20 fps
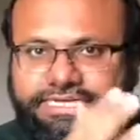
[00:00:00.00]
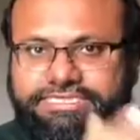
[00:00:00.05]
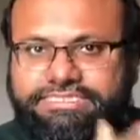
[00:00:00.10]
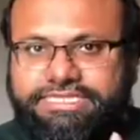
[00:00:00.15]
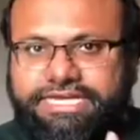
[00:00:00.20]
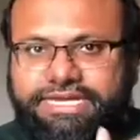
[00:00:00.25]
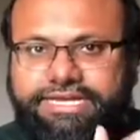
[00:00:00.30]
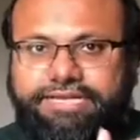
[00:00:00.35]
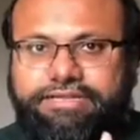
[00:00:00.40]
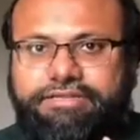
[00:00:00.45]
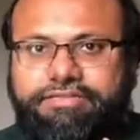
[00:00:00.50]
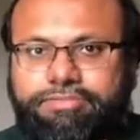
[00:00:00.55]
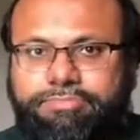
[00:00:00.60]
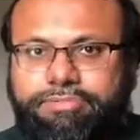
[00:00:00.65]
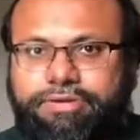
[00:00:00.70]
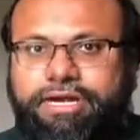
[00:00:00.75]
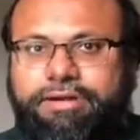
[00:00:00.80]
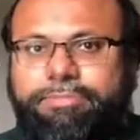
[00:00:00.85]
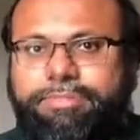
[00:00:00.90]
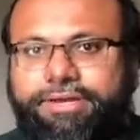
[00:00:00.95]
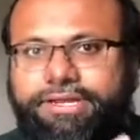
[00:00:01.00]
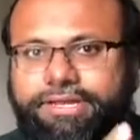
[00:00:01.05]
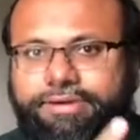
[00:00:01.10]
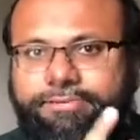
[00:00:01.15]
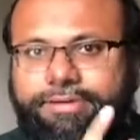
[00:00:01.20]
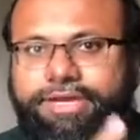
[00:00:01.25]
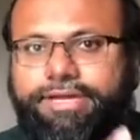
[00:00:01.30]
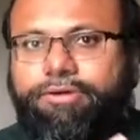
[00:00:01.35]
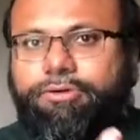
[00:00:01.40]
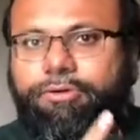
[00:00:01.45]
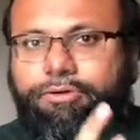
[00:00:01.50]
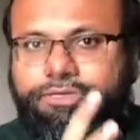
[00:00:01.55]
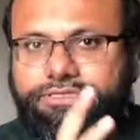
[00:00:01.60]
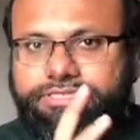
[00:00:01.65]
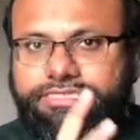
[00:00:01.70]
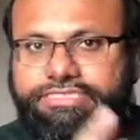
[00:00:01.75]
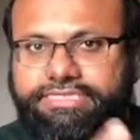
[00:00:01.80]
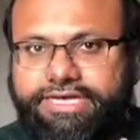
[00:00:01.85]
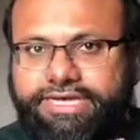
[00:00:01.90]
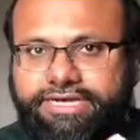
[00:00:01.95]
title of the property, right? Or
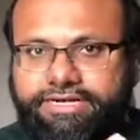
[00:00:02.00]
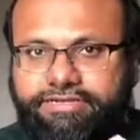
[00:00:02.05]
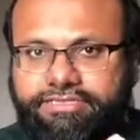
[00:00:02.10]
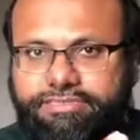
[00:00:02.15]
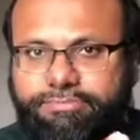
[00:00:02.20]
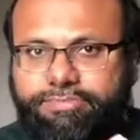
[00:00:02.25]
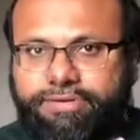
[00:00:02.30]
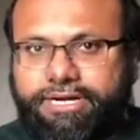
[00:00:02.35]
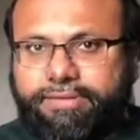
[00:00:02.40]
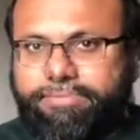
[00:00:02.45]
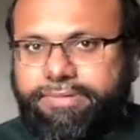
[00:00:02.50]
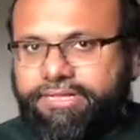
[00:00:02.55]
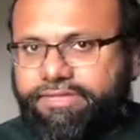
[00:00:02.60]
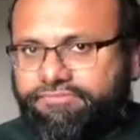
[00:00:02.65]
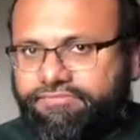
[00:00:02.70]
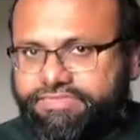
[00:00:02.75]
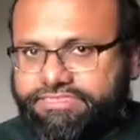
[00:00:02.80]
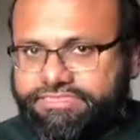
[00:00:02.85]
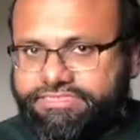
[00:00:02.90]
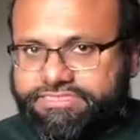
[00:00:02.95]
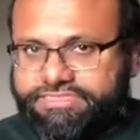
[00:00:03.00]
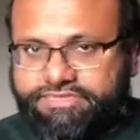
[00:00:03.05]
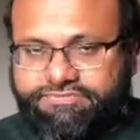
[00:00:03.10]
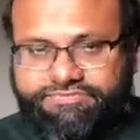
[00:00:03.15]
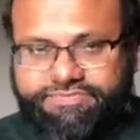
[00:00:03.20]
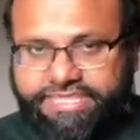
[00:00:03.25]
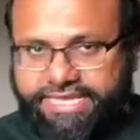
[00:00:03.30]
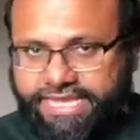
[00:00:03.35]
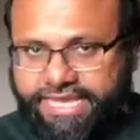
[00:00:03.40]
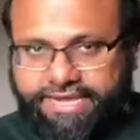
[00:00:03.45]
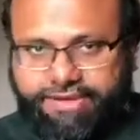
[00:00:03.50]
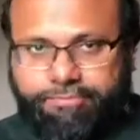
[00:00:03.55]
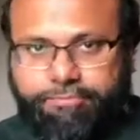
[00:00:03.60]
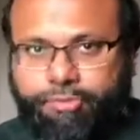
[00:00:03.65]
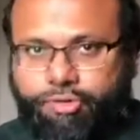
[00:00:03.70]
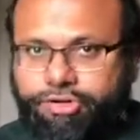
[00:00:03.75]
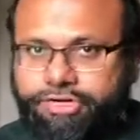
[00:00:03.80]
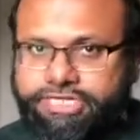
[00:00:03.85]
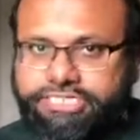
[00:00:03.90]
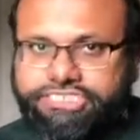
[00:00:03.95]
the title of the property, if they had a
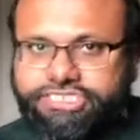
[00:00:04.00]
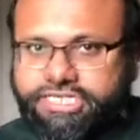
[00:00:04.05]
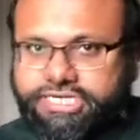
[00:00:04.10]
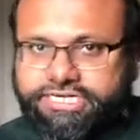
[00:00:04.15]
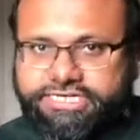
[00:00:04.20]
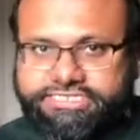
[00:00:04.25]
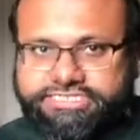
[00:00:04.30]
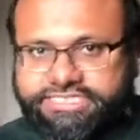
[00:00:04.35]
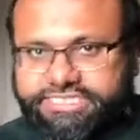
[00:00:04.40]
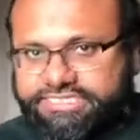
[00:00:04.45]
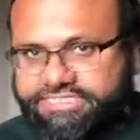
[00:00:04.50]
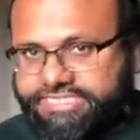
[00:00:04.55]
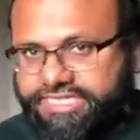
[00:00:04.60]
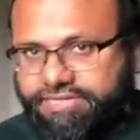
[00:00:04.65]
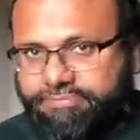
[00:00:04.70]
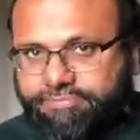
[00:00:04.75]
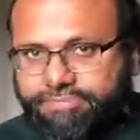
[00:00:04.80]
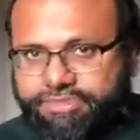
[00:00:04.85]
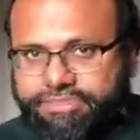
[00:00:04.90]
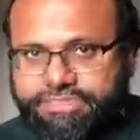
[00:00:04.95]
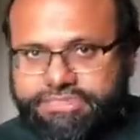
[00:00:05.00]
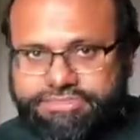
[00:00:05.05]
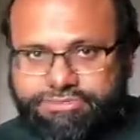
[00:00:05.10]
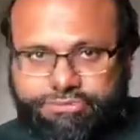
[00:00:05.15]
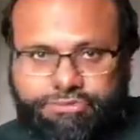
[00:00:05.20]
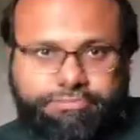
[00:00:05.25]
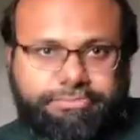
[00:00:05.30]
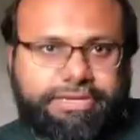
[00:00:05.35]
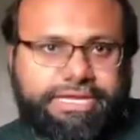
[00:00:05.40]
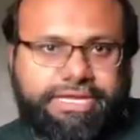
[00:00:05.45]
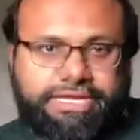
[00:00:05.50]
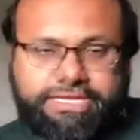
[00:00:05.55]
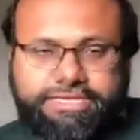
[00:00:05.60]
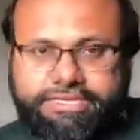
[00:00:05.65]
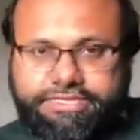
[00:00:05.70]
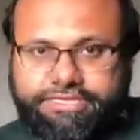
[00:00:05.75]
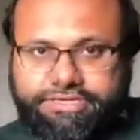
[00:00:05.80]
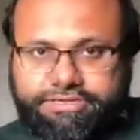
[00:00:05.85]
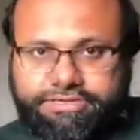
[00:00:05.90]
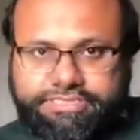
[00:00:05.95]
mortgage on it, as an example, is owned by,
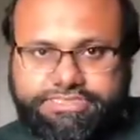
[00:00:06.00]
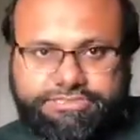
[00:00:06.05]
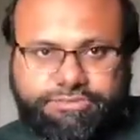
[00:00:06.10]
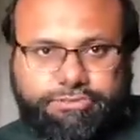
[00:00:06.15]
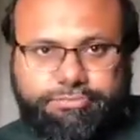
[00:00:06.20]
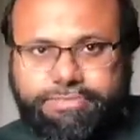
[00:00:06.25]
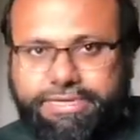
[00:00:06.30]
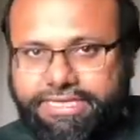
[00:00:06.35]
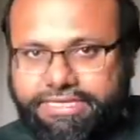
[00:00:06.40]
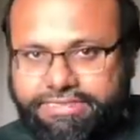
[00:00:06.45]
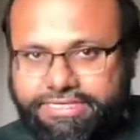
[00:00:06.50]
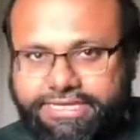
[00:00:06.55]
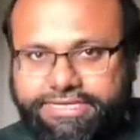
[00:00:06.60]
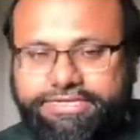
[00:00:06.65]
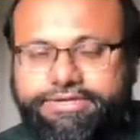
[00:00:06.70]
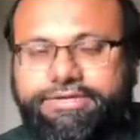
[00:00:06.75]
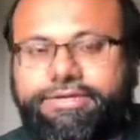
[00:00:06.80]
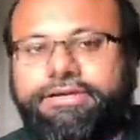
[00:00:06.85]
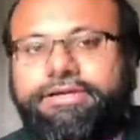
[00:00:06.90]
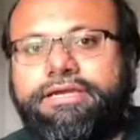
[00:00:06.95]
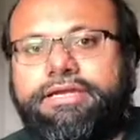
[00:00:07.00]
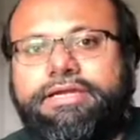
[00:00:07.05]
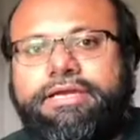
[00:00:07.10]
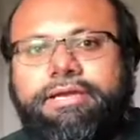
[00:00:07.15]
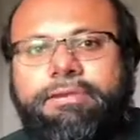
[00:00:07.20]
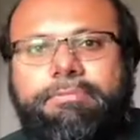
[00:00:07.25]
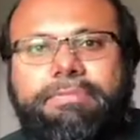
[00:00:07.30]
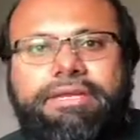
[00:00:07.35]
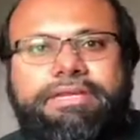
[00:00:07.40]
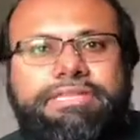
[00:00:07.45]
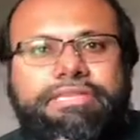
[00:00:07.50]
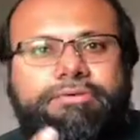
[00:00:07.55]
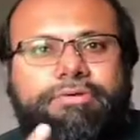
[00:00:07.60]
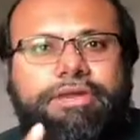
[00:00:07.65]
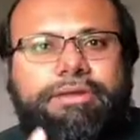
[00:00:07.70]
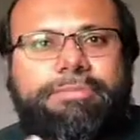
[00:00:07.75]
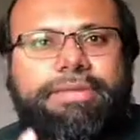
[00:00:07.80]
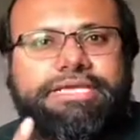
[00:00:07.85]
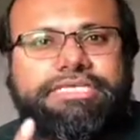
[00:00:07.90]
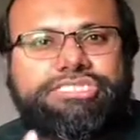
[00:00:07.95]
it's owned by a lender, but they
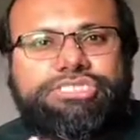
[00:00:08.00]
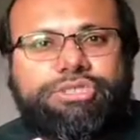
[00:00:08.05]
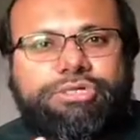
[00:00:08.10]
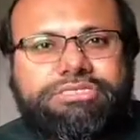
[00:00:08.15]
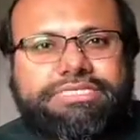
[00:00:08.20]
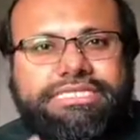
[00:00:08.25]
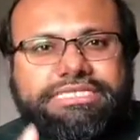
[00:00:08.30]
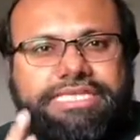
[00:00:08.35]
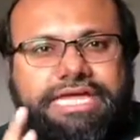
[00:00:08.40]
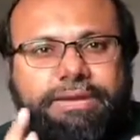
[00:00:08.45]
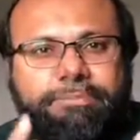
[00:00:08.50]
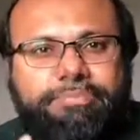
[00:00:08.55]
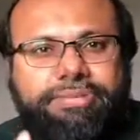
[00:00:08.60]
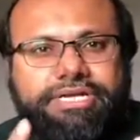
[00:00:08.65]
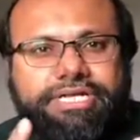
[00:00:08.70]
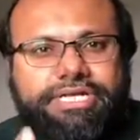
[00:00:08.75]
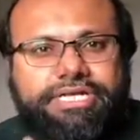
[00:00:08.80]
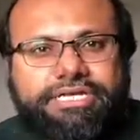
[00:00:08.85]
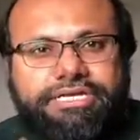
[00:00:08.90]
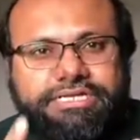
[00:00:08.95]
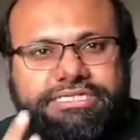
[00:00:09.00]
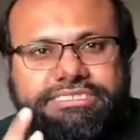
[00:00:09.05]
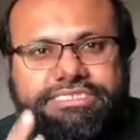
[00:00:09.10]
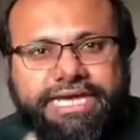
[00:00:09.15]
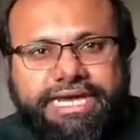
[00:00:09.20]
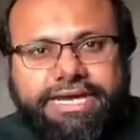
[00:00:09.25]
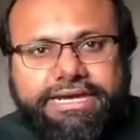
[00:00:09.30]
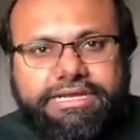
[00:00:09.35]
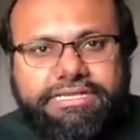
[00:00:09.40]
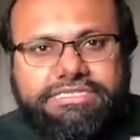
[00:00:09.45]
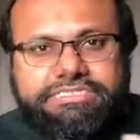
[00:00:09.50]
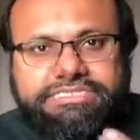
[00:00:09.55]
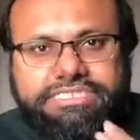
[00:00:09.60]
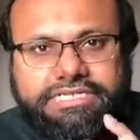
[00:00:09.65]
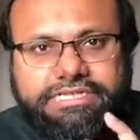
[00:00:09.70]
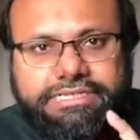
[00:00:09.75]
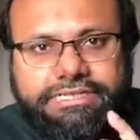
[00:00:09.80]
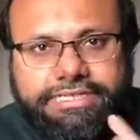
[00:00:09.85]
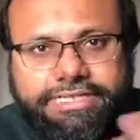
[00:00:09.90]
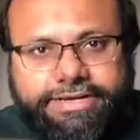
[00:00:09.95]
want to make sure that that particular title is
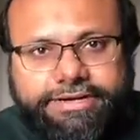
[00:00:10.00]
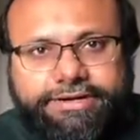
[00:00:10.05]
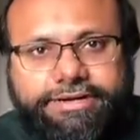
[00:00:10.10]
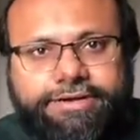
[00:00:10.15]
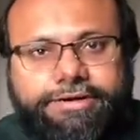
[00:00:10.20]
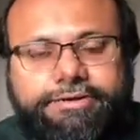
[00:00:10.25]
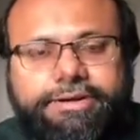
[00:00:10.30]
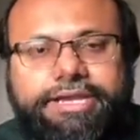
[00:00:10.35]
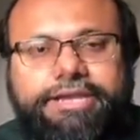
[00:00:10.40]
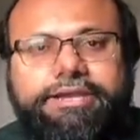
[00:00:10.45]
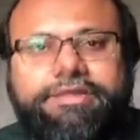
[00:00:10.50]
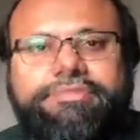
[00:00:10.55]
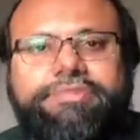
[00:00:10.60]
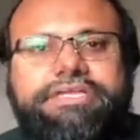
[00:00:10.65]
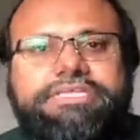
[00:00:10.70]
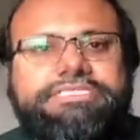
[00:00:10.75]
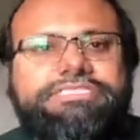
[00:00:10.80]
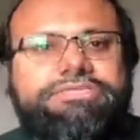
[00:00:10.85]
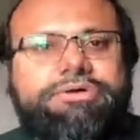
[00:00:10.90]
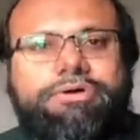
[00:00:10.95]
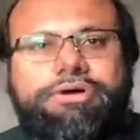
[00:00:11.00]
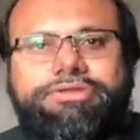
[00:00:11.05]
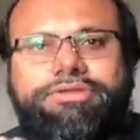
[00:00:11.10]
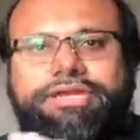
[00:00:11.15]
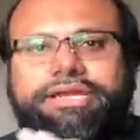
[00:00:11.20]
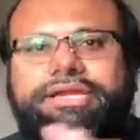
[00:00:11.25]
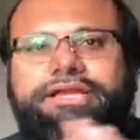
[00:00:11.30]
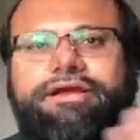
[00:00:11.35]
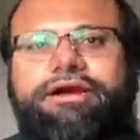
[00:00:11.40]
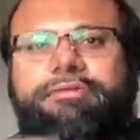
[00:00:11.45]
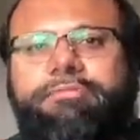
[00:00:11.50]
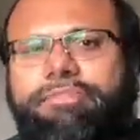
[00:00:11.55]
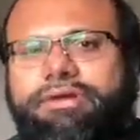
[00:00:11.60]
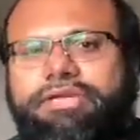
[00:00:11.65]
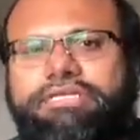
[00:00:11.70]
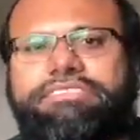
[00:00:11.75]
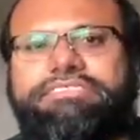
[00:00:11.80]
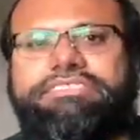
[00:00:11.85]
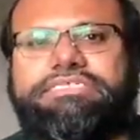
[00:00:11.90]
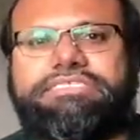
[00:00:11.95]
clear, right? There's no other
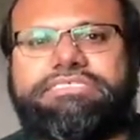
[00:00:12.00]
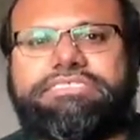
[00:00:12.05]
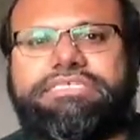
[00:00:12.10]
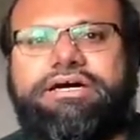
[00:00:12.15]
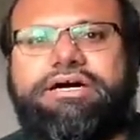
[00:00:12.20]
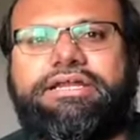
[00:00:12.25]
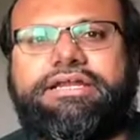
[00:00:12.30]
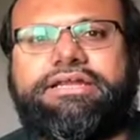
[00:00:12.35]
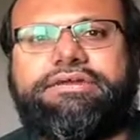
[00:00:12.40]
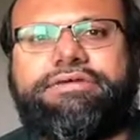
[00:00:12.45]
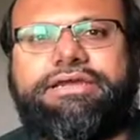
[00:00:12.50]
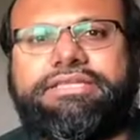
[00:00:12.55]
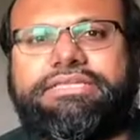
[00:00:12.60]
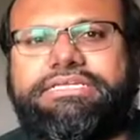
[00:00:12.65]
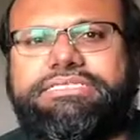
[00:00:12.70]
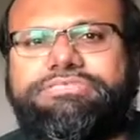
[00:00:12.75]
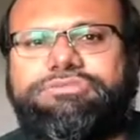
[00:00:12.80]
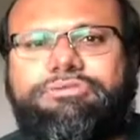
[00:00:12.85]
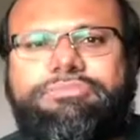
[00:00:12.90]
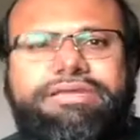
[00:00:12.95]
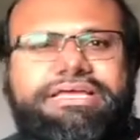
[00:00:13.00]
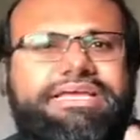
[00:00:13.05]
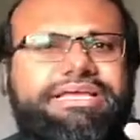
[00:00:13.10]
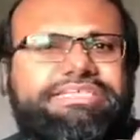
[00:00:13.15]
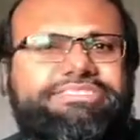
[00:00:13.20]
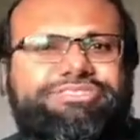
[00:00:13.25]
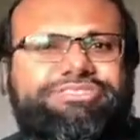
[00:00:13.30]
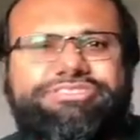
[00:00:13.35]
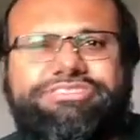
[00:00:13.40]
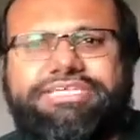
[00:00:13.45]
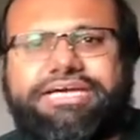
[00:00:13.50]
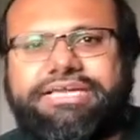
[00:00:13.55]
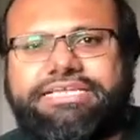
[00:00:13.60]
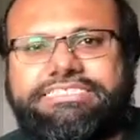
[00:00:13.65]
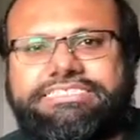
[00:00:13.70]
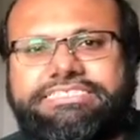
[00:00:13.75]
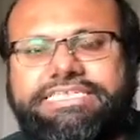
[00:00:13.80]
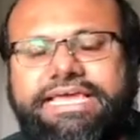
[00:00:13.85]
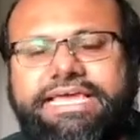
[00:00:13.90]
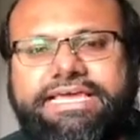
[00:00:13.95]
encumbrances on it, right? There's nobody else who's got a
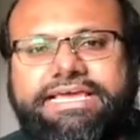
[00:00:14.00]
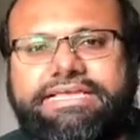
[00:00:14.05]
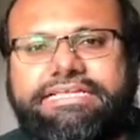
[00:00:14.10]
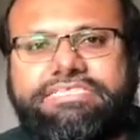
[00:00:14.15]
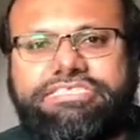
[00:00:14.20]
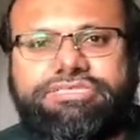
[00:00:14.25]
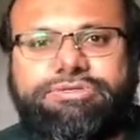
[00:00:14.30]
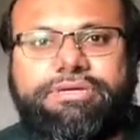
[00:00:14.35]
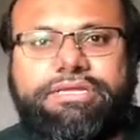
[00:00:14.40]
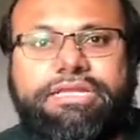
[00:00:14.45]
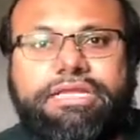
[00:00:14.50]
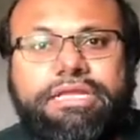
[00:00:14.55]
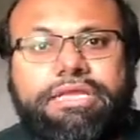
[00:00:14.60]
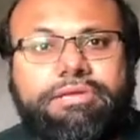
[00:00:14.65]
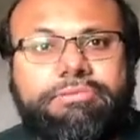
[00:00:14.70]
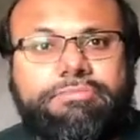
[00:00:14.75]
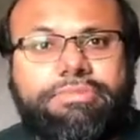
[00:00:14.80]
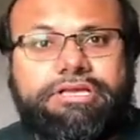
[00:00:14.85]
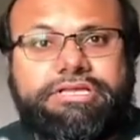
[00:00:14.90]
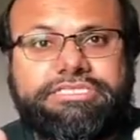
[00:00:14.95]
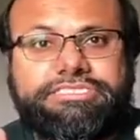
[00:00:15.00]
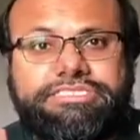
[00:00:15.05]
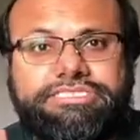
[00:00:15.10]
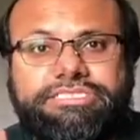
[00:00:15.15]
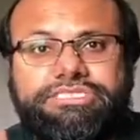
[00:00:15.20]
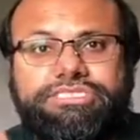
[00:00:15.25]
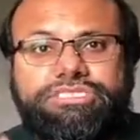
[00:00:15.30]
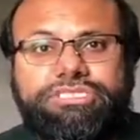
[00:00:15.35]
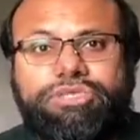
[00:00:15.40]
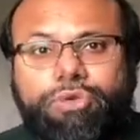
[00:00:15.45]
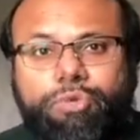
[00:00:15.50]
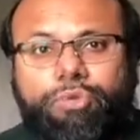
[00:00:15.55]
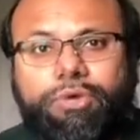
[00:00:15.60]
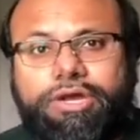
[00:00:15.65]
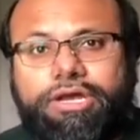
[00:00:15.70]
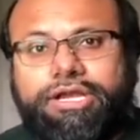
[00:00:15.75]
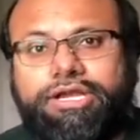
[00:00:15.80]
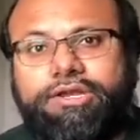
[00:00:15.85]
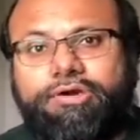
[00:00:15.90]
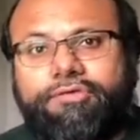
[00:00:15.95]
stake into it, because you
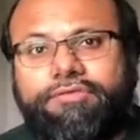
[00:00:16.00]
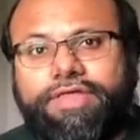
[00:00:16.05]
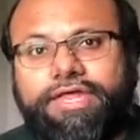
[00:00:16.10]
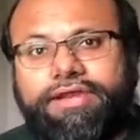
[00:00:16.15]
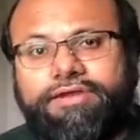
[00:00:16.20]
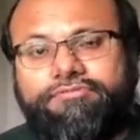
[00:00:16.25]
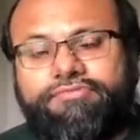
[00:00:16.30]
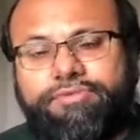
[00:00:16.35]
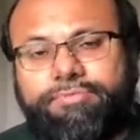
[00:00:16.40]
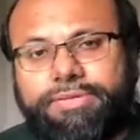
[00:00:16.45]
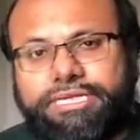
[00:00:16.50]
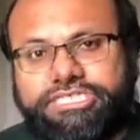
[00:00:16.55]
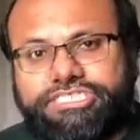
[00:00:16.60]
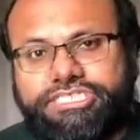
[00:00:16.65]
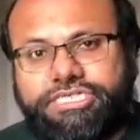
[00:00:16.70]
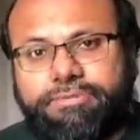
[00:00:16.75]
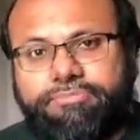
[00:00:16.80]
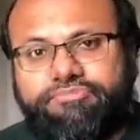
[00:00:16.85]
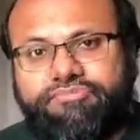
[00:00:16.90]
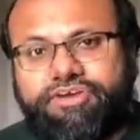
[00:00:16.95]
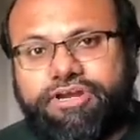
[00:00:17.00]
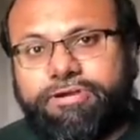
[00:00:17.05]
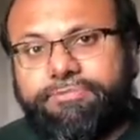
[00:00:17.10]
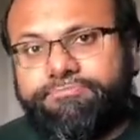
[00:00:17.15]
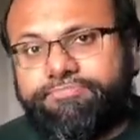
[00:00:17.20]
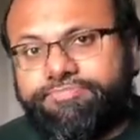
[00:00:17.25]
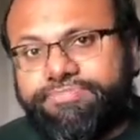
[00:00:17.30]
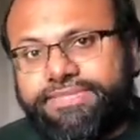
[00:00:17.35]
want to know that information up front.